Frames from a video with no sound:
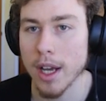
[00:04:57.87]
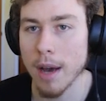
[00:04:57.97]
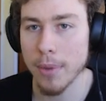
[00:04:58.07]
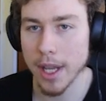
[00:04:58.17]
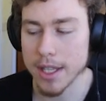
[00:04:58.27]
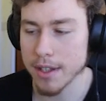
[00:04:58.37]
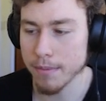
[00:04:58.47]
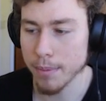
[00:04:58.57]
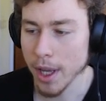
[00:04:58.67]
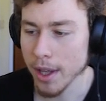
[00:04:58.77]
a place
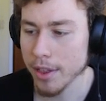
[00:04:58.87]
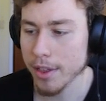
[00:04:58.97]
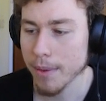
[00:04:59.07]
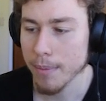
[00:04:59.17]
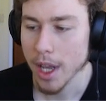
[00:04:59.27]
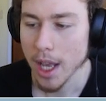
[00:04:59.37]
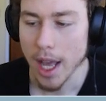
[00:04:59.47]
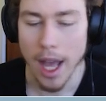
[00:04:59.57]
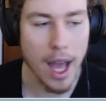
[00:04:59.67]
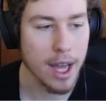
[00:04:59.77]
of birth,
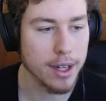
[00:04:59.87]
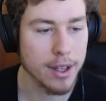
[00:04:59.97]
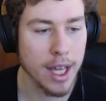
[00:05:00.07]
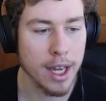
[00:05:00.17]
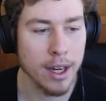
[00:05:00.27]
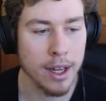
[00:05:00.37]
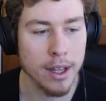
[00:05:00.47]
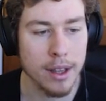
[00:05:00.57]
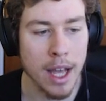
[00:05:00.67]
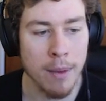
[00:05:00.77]
and then
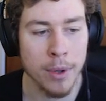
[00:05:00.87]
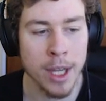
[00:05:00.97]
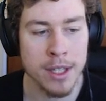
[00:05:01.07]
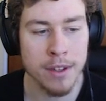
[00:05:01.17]
that place